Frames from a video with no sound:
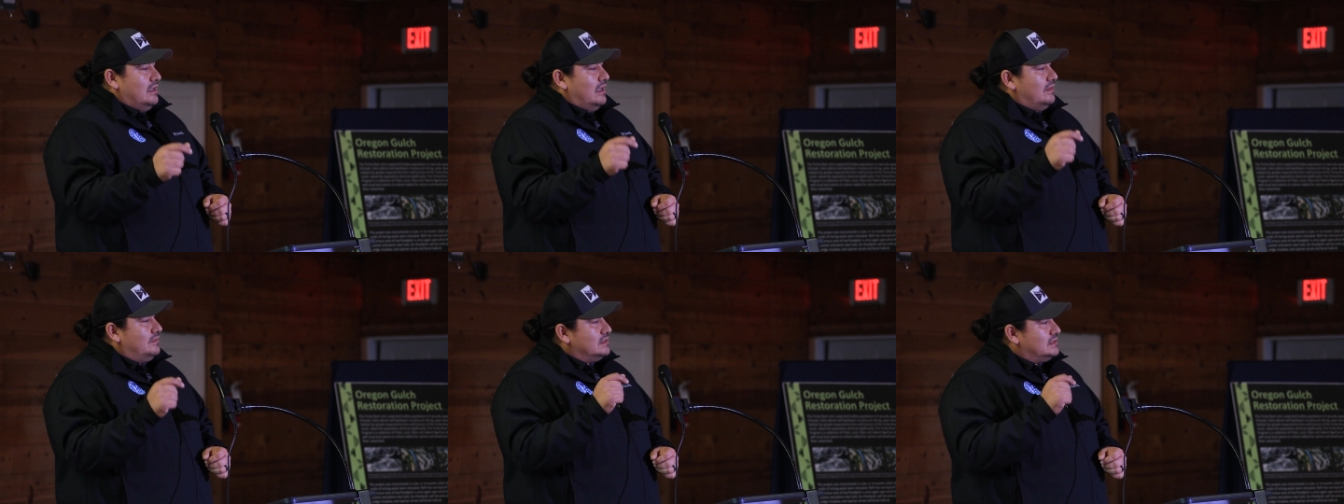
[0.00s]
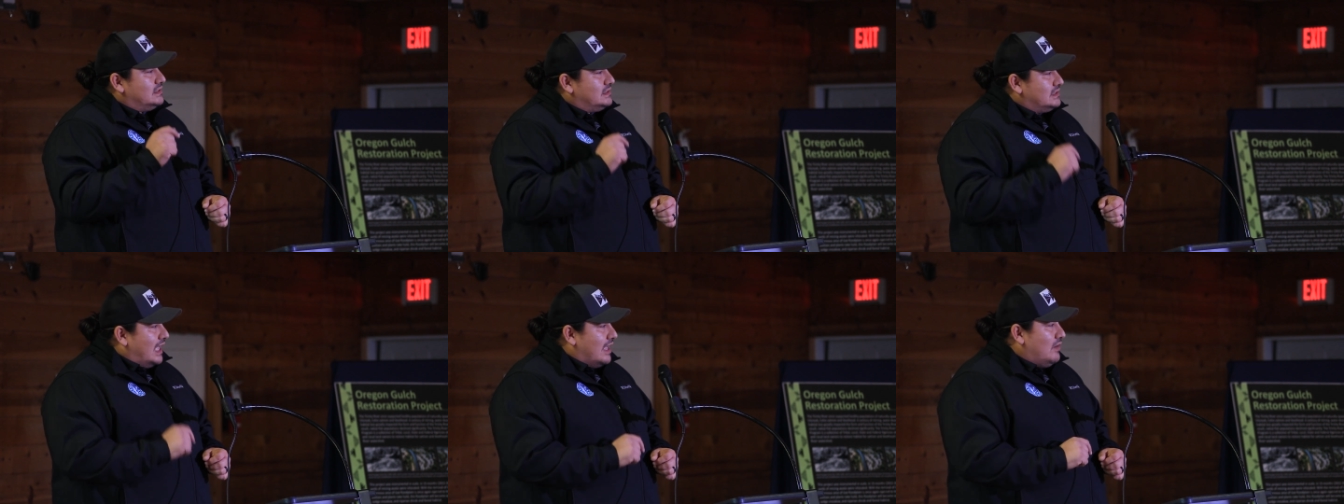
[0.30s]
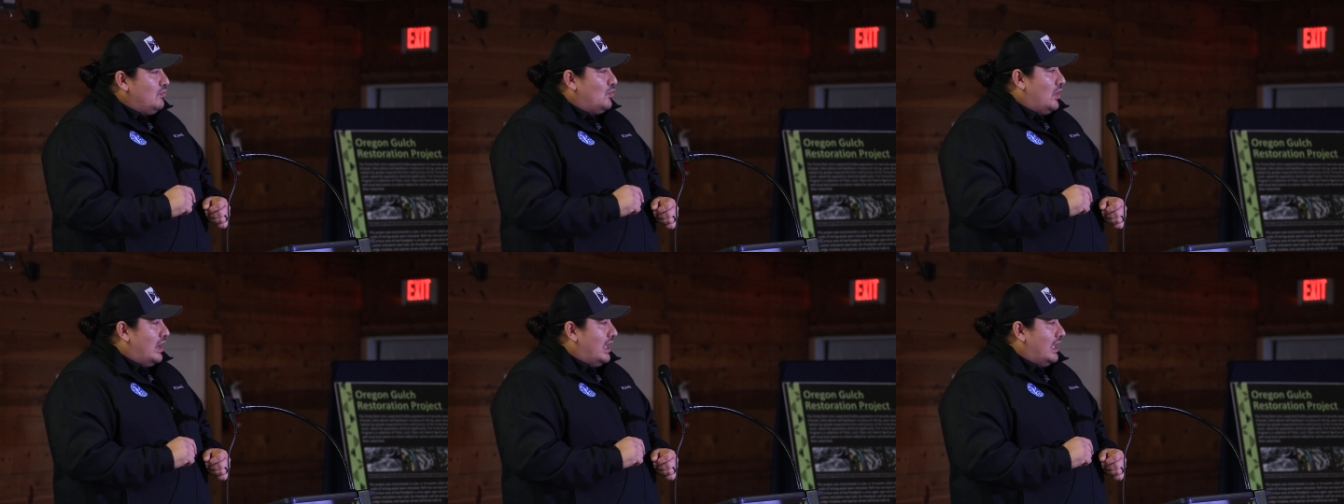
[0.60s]
in the
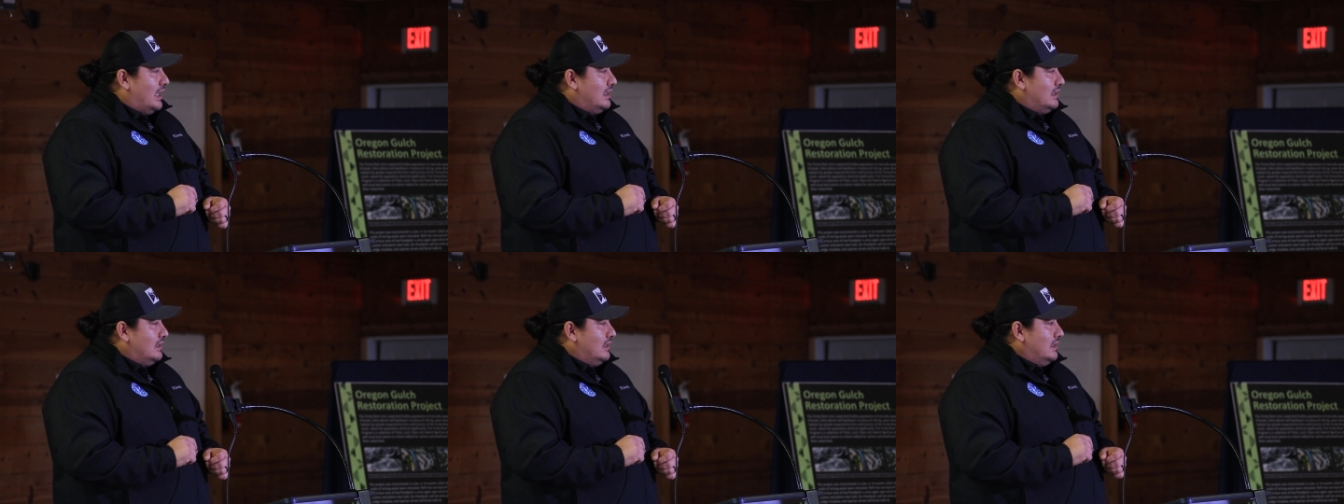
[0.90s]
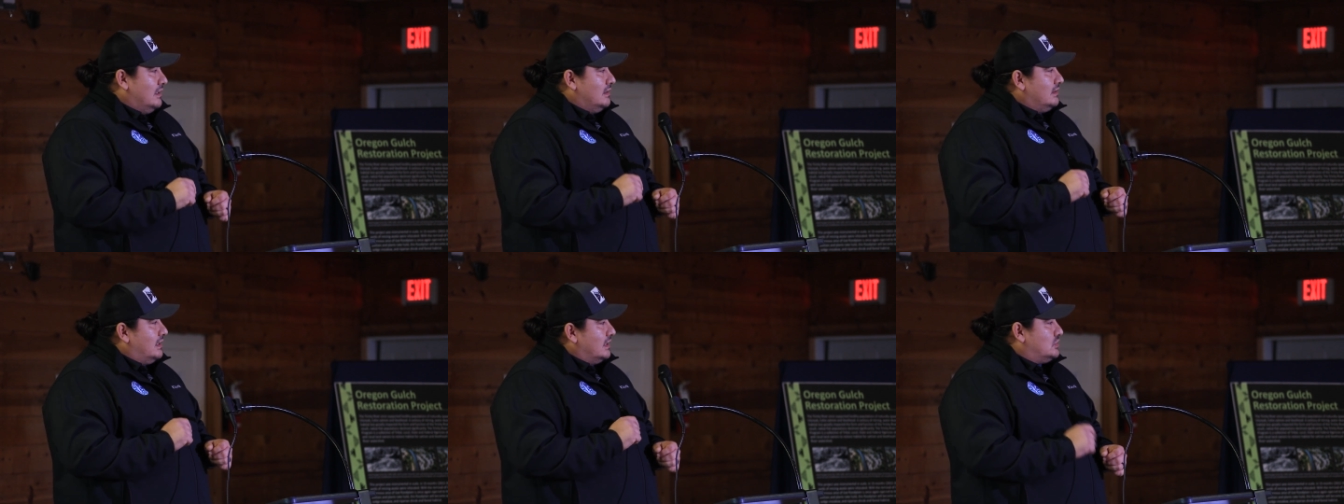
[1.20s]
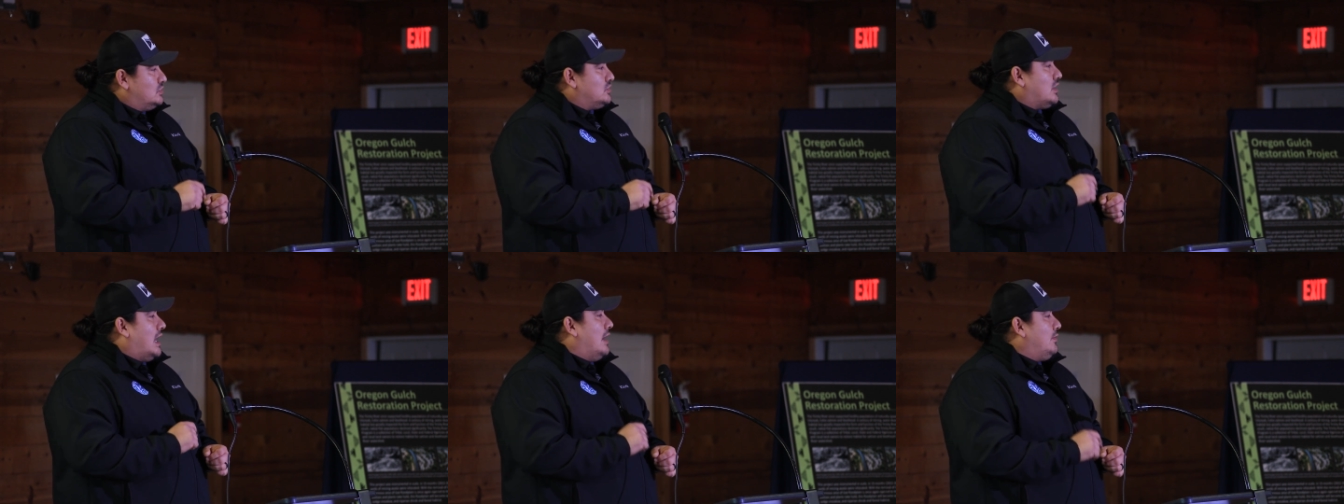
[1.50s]
same way
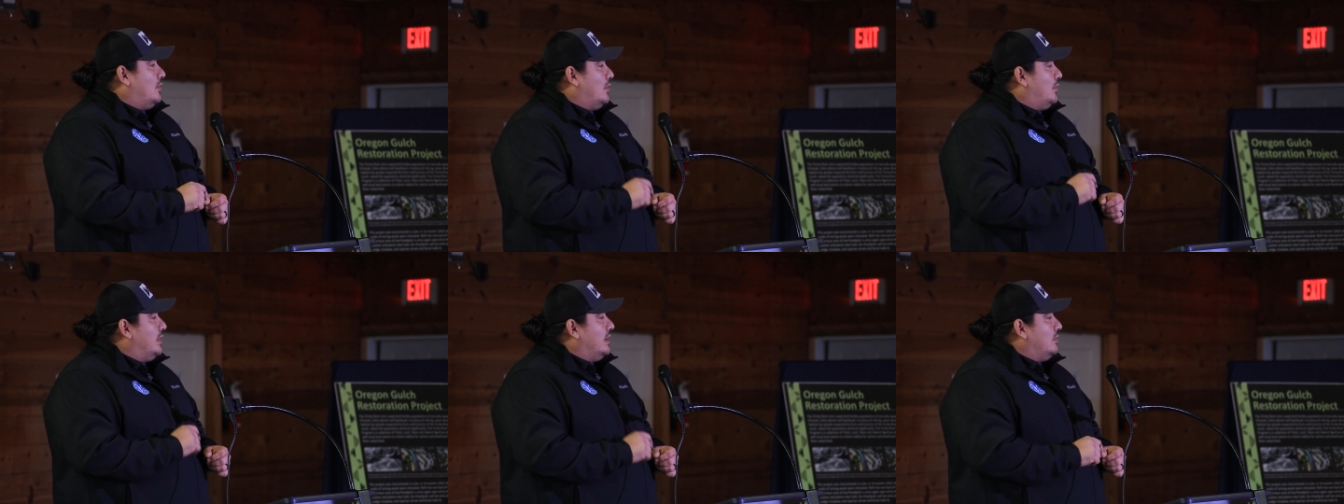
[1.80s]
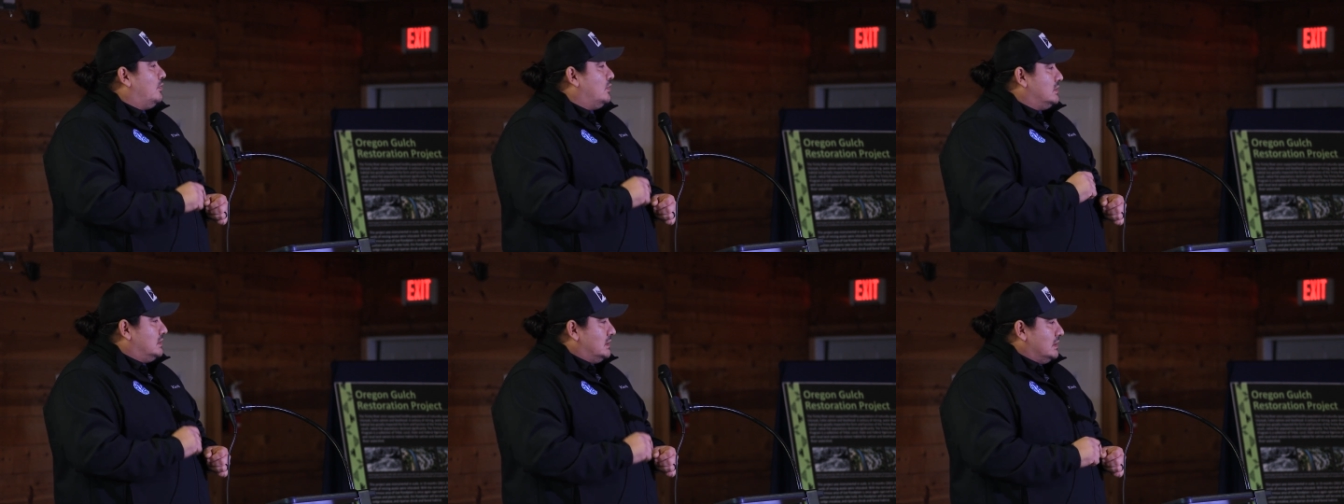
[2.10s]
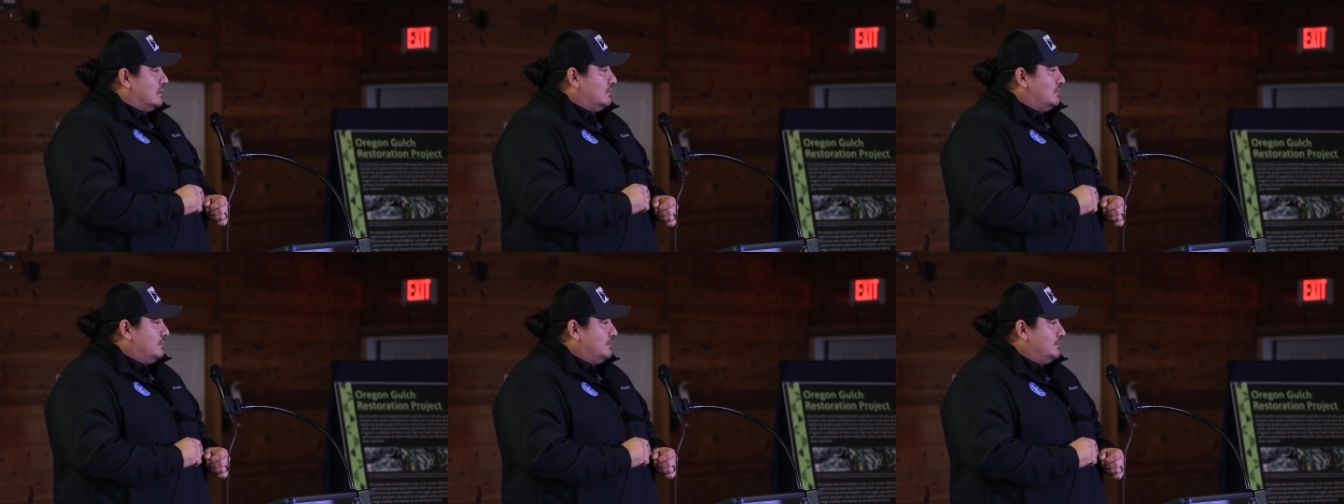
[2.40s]
that tribal people do.